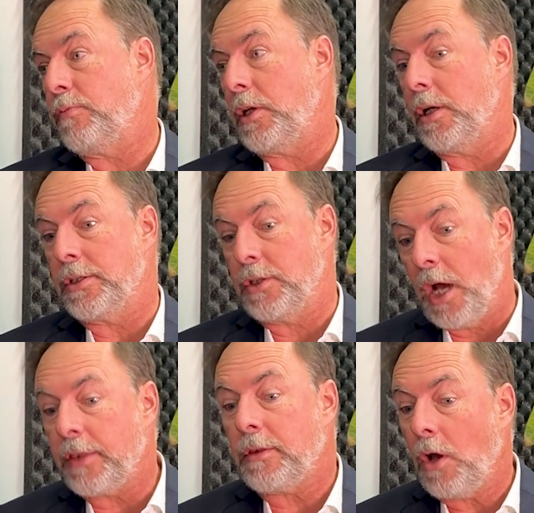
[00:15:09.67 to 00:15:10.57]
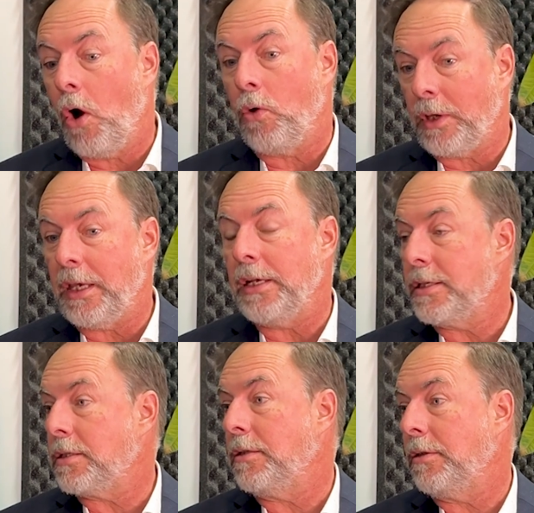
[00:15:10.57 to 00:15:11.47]
because not all
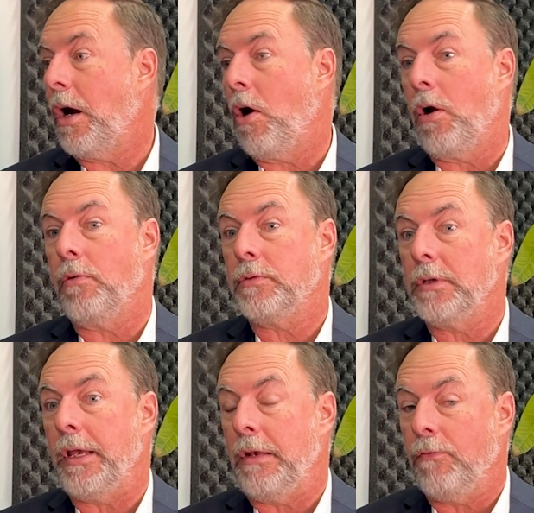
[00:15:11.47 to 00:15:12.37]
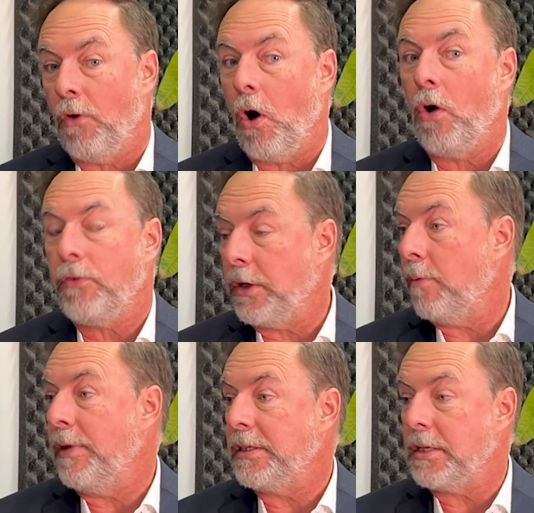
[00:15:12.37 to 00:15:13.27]
kids are involved in the
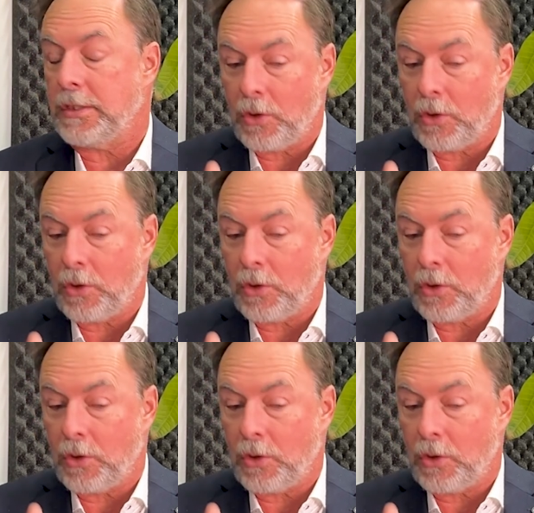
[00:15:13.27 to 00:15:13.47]
business.